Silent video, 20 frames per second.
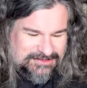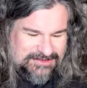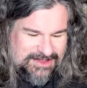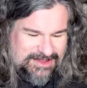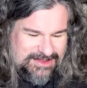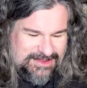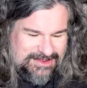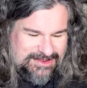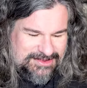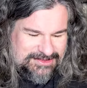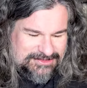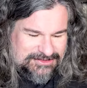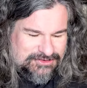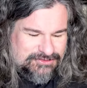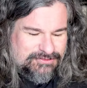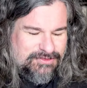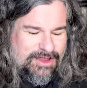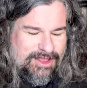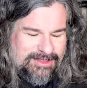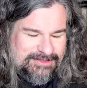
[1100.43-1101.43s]

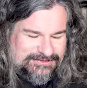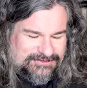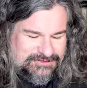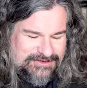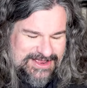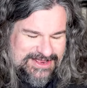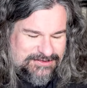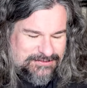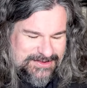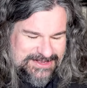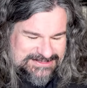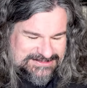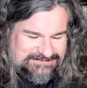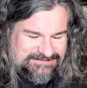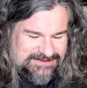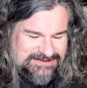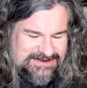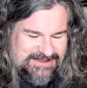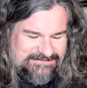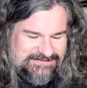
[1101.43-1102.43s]
Lou Rawl, Trade Winds,
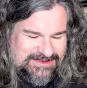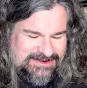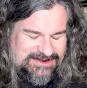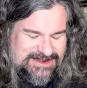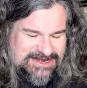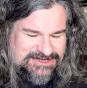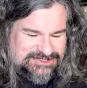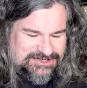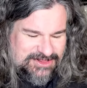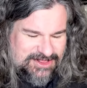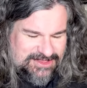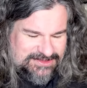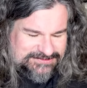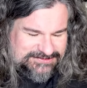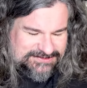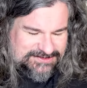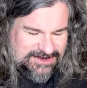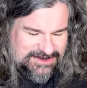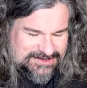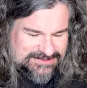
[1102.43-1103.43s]
Philadelphia International
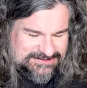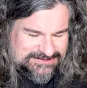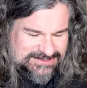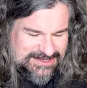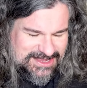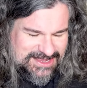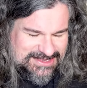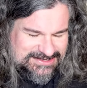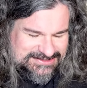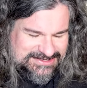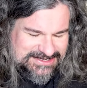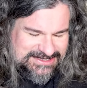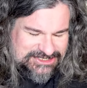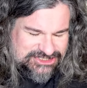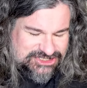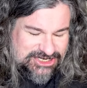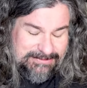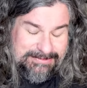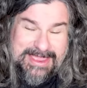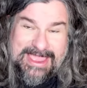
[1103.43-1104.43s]
All-Stars, D.D.
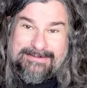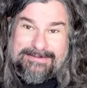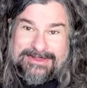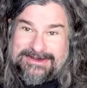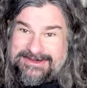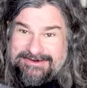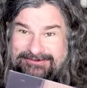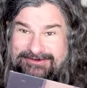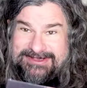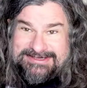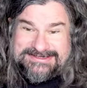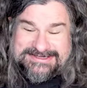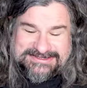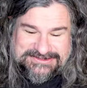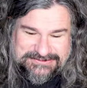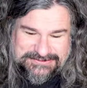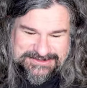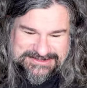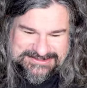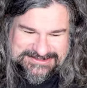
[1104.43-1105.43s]
Sharp Gamble. I didn't realize
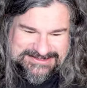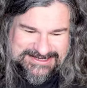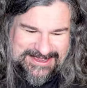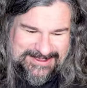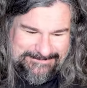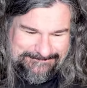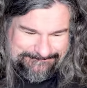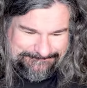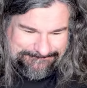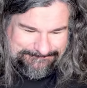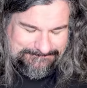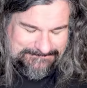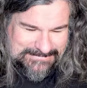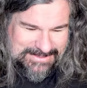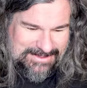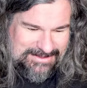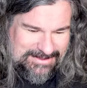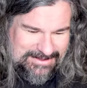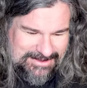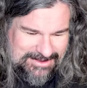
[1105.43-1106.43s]
this was
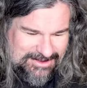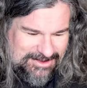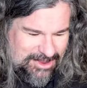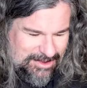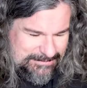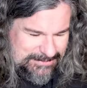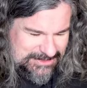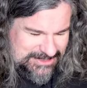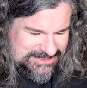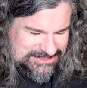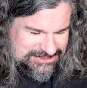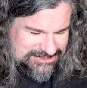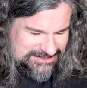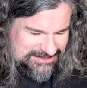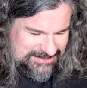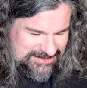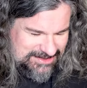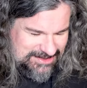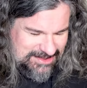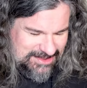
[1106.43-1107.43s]
a
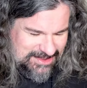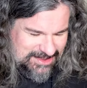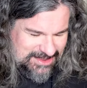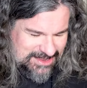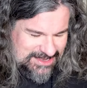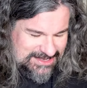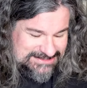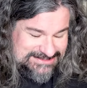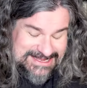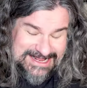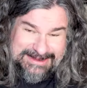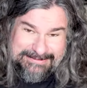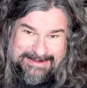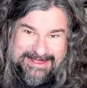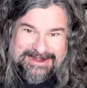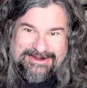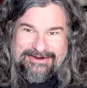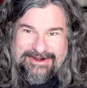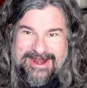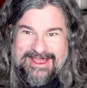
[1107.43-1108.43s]
compilation. Teddy
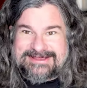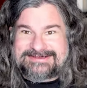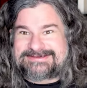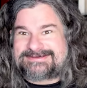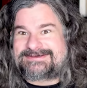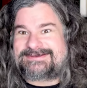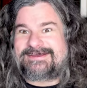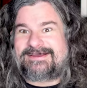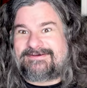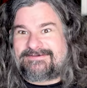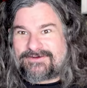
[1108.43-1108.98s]
Benegrass.